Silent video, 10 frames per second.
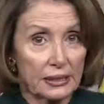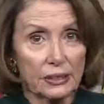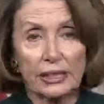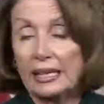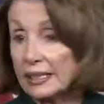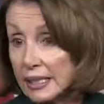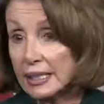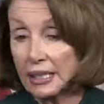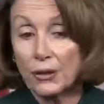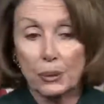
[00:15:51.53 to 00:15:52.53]
Kennedy
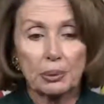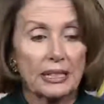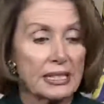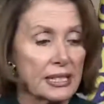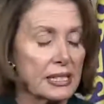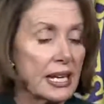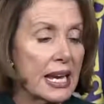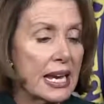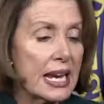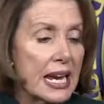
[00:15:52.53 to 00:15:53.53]
and other places.
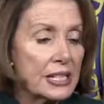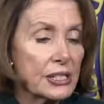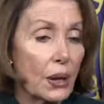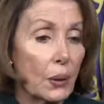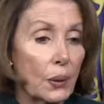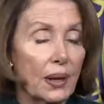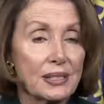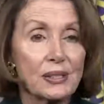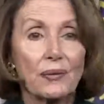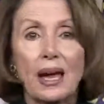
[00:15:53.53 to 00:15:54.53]
So
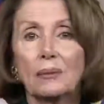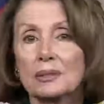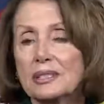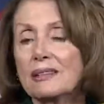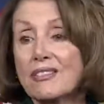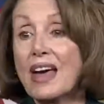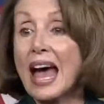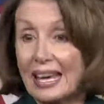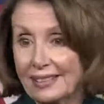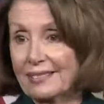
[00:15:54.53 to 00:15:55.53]

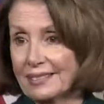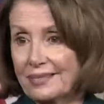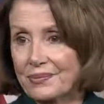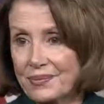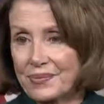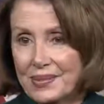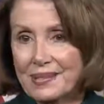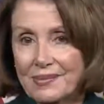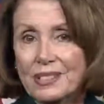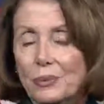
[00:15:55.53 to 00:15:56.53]
that
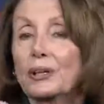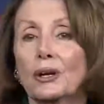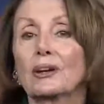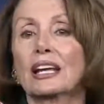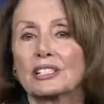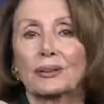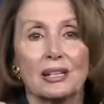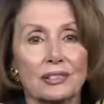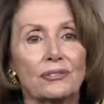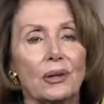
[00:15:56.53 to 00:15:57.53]
is where you're less
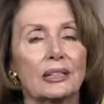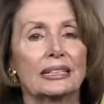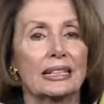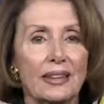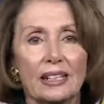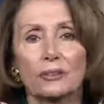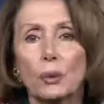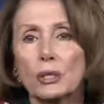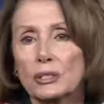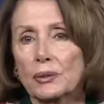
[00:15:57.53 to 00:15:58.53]
crestfallen. And then, of
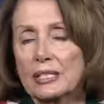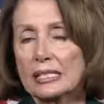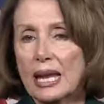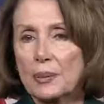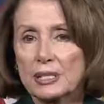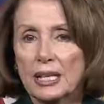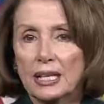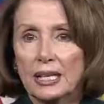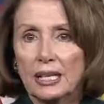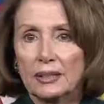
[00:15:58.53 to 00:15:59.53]
course, on the steps
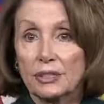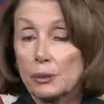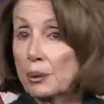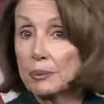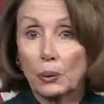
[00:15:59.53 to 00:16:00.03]
of the Supreme